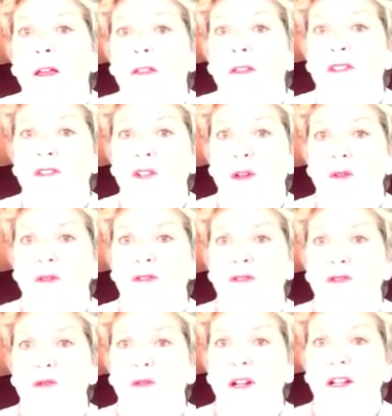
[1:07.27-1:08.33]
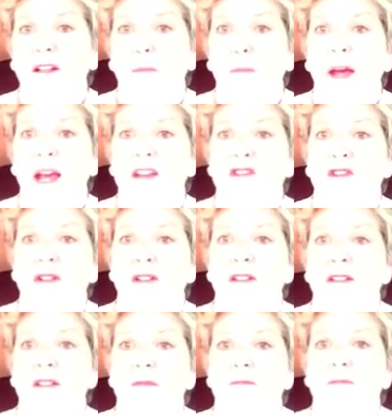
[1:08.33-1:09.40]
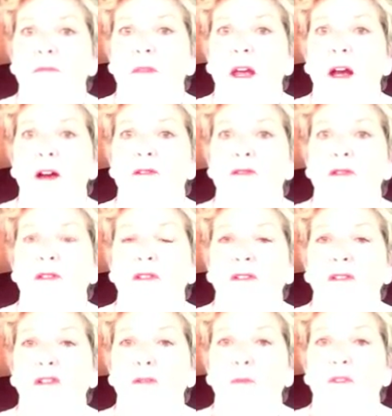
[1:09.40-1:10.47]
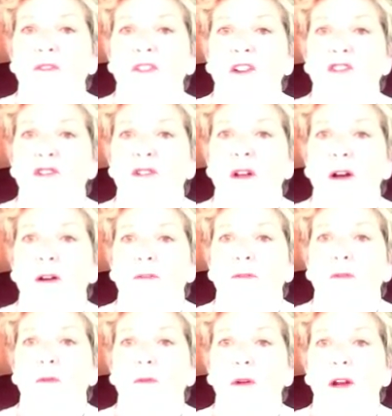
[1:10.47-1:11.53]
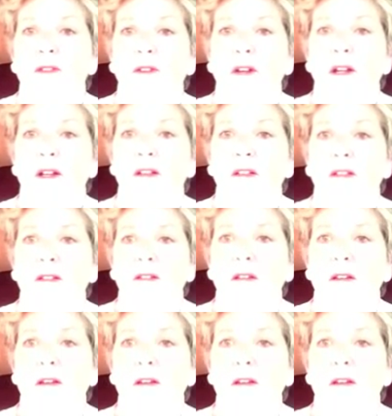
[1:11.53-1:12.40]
The student treats patients under the supervision of residents,